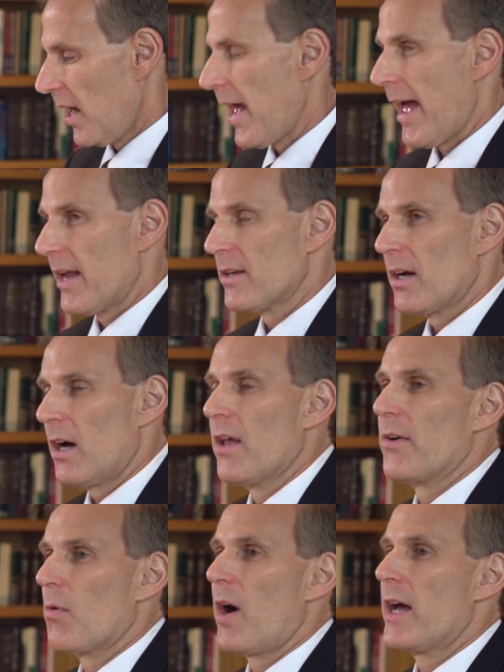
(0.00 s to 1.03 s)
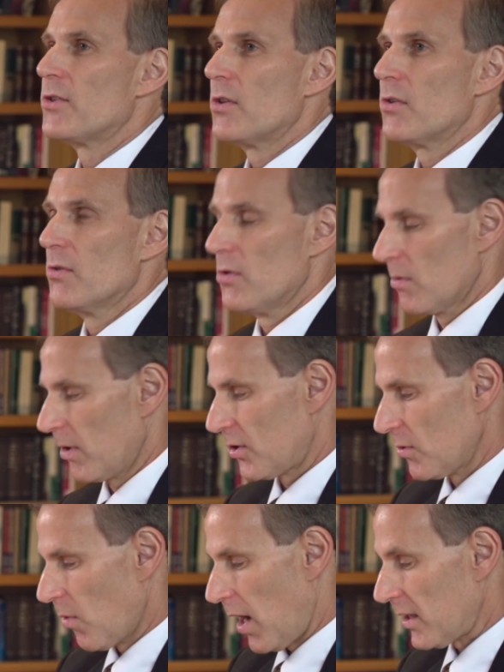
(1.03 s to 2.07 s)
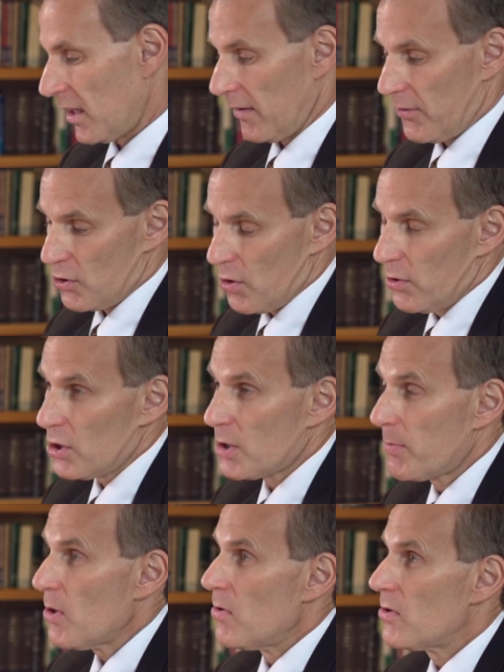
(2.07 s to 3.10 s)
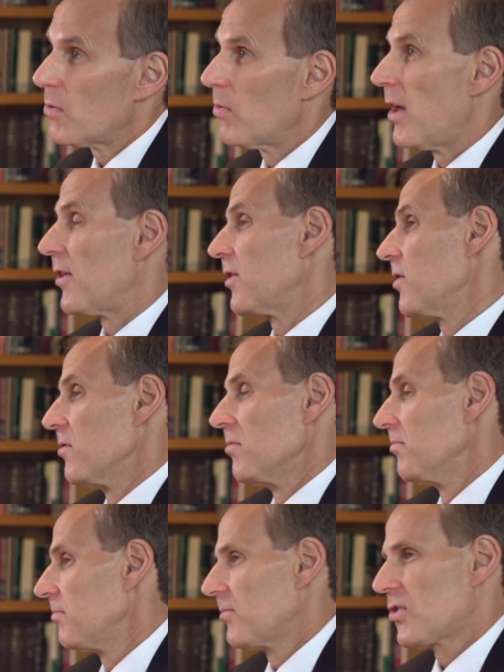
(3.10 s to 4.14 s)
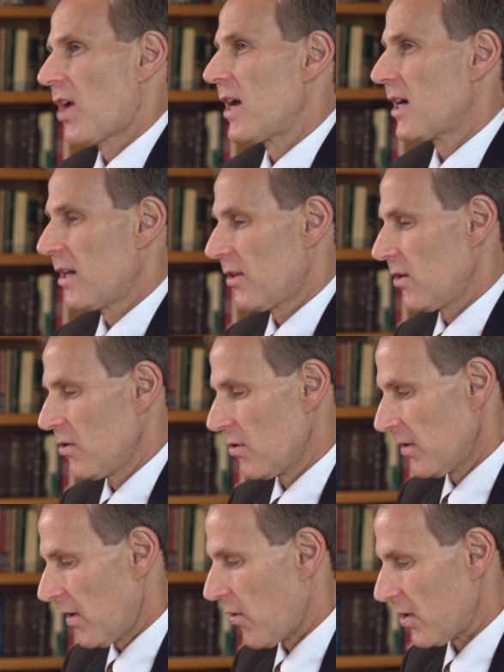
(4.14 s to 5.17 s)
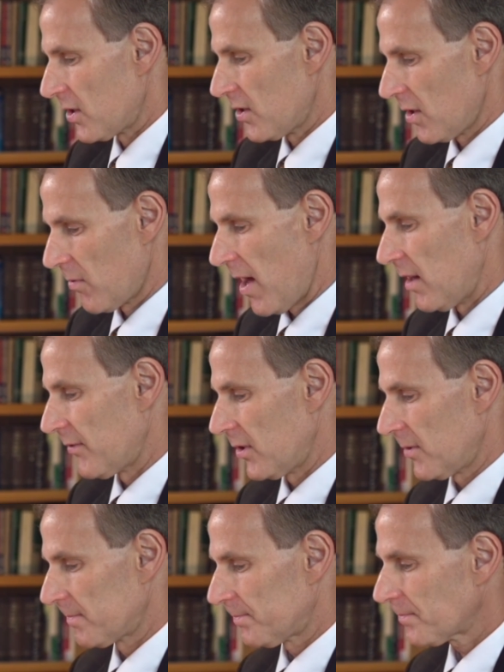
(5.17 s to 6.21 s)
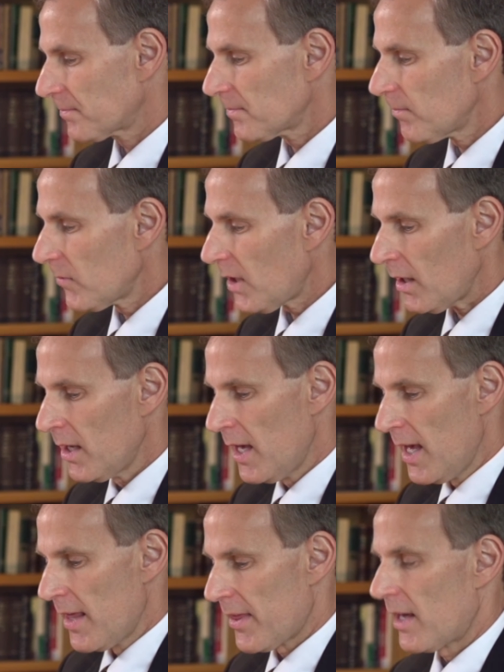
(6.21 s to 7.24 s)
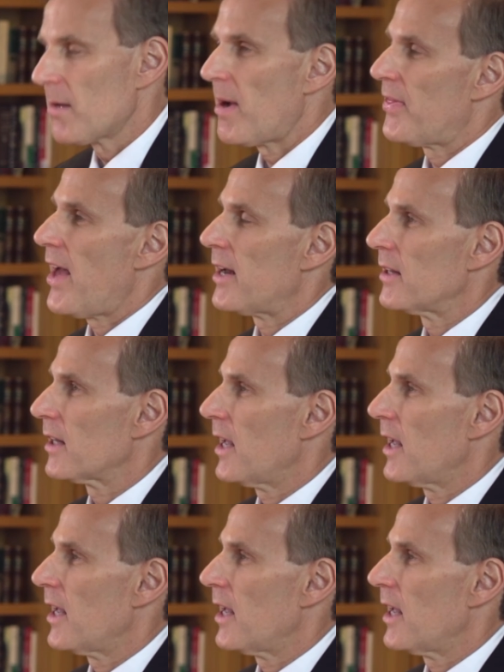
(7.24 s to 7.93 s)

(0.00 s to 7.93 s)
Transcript: and otherwise you do what you want. And if there's no dispute, whether you sign anything new, of course, is irrelevant. Think about that in the